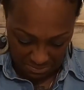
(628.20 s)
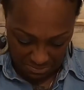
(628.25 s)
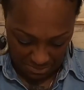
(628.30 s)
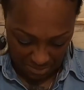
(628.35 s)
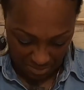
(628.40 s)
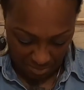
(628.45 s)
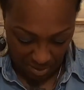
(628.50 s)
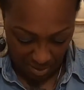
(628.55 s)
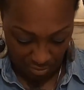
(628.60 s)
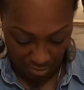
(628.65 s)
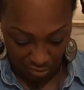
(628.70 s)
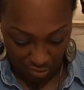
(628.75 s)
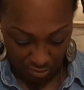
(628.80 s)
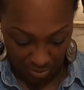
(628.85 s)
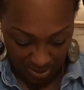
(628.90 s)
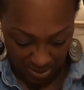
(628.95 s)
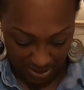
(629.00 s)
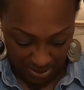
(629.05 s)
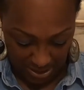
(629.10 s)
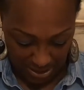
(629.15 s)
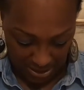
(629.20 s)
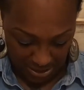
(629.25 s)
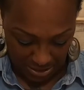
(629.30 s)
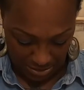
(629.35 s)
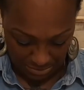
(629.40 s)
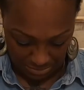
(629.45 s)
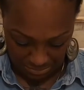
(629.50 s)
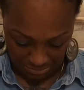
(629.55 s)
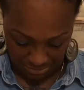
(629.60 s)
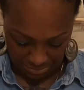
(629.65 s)
my boobies in
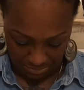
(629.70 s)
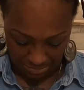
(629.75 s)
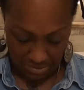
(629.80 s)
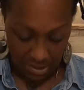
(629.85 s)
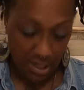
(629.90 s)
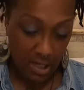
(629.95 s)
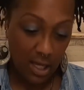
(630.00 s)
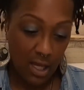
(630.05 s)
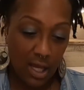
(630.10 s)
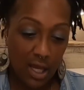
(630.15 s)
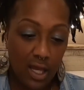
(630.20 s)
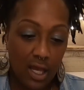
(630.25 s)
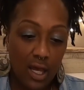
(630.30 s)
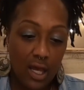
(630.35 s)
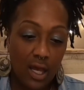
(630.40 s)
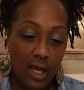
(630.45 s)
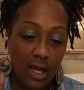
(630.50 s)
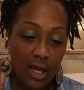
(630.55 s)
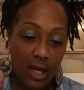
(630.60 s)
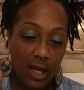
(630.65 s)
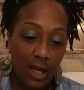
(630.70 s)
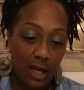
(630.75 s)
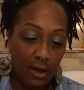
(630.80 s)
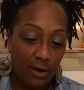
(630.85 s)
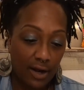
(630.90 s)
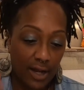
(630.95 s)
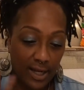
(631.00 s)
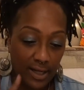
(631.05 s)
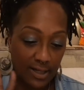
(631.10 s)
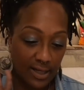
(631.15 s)
here. All
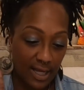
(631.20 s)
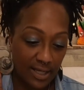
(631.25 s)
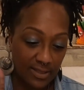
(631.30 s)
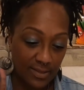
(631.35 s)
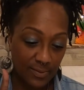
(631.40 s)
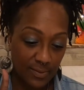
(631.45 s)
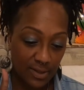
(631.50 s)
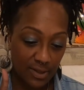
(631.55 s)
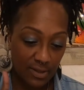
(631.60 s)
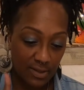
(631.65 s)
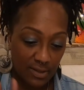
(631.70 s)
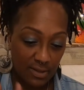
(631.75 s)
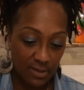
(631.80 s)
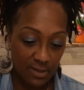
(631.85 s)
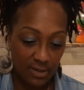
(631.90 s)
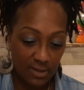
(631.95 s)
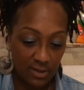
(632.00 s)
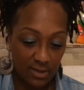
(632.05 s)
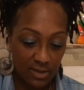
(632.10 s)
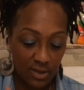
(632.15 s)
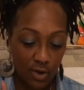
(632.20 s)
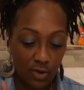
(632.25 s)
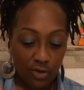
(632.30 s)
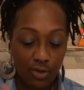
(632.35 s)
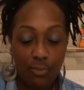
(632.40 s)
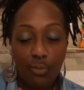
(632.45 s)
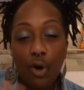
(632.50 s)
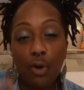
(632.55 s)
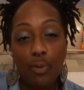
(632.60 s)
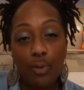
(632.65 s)
right, next one. So the
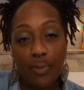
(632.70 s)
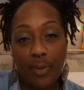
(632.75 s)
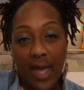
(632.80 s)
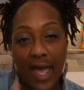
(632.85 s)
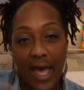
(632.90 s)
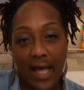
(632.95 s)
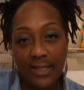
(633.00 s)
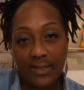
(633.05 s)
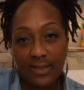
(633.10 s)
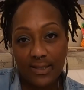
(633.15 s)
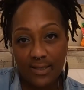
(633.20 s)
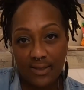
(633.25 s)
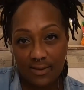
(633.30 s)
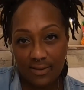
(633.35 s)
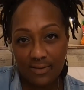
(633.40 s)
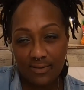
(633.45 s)
mobile pass,